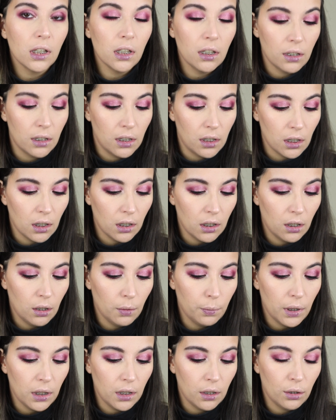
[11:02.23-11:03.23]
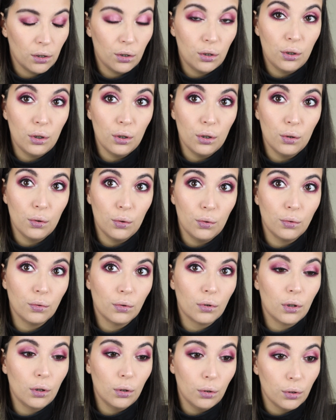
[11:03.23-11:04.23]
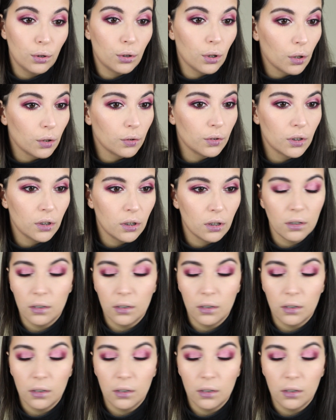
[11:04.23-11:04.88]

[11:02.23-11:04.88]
it's a little bit too cool toned.